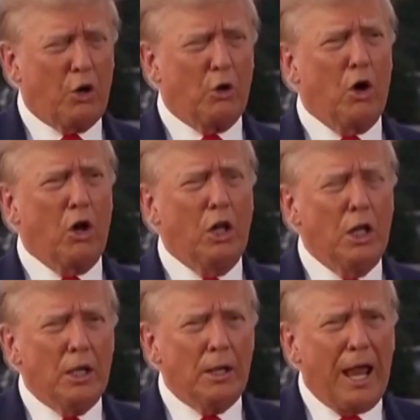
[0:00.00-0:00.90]
wrong at all.
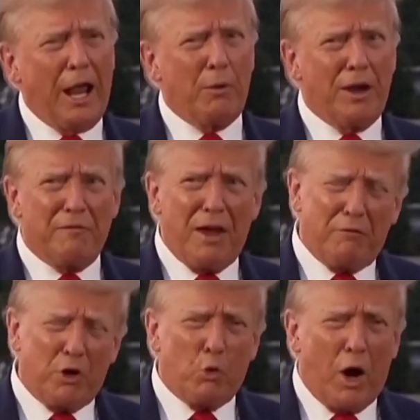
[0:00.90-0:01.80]
And we have
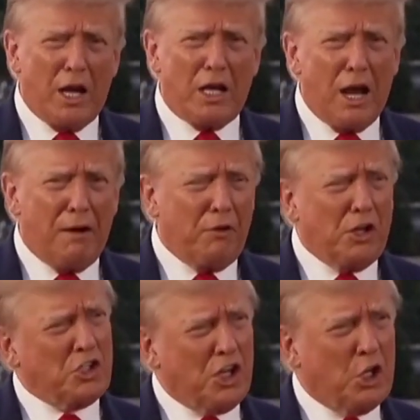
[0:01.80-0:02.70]
every right,
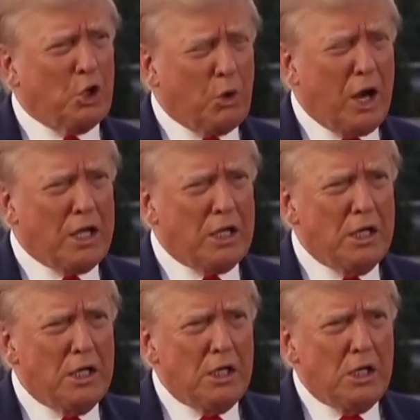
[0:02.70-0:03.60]
every single right,
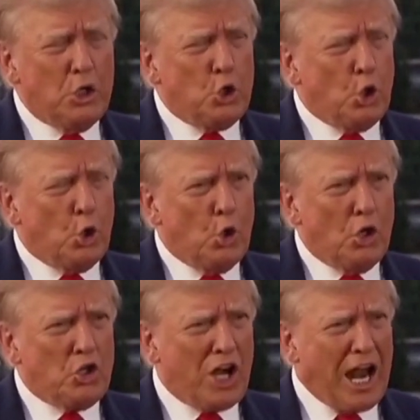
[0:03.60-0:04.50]
to
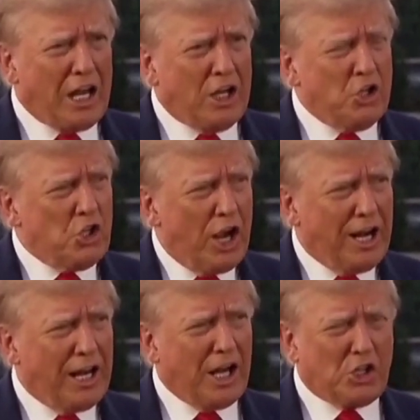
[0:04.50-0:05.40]
challenge
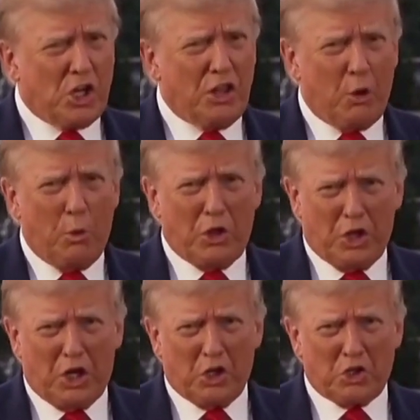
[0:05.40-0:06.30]
an election that we
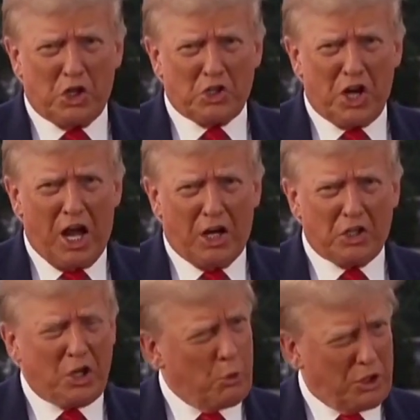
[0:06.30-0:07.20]
think is
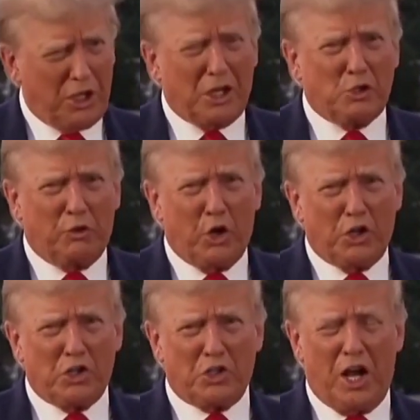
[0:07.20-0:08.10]
dishonest, that we think it's very
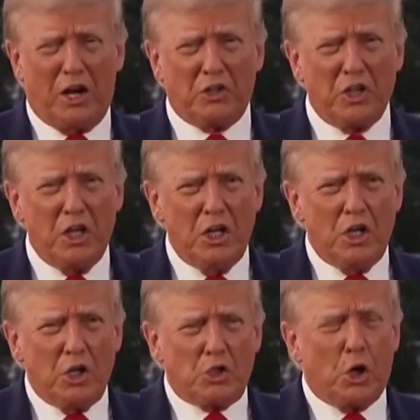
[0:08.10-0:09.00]
dishonest.
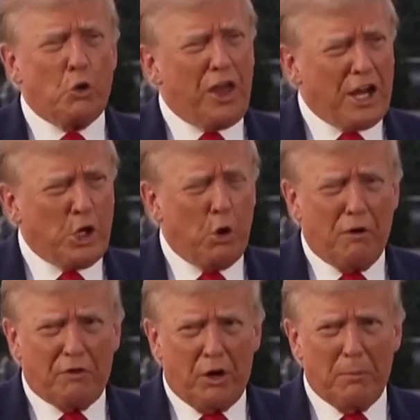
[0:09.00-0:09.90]
So thank you
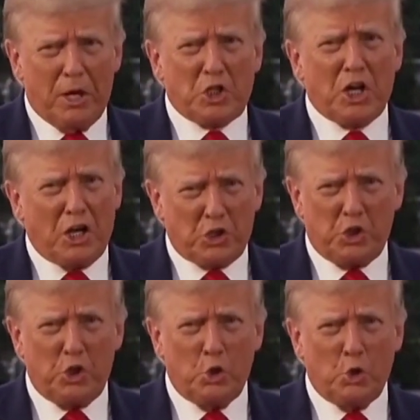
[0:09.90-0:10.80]
all very much, and I'll
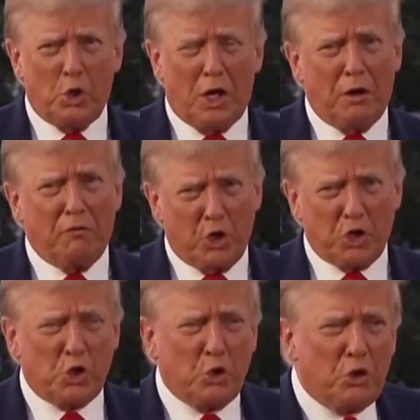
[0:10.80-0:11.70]
see you
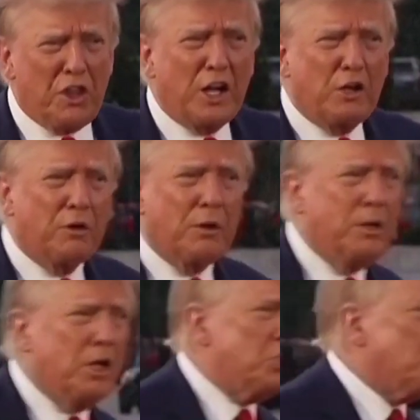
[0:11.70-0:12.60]
very soon. Thank you very
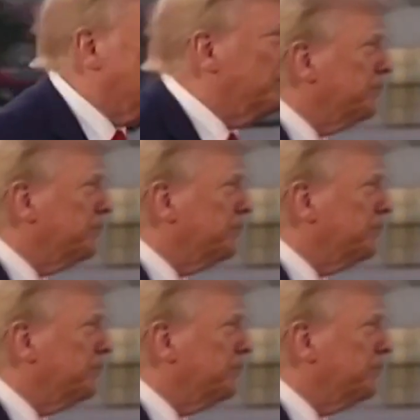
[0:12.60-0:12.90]
much.